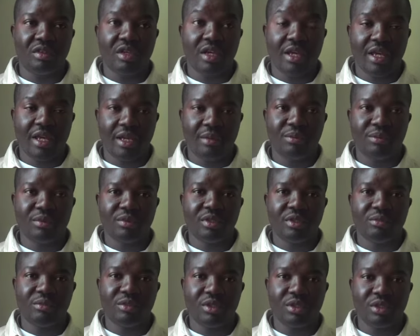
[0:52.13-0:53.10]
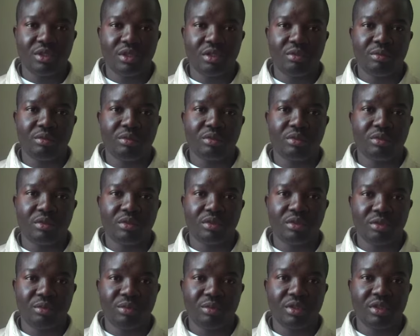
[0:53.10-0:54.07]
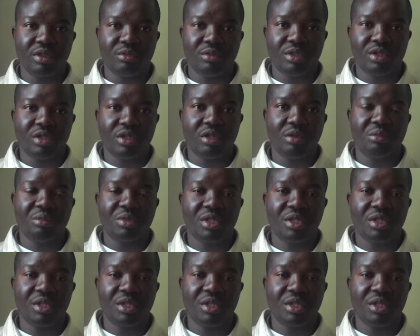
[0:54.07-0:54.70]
help the bishop, to support the bishop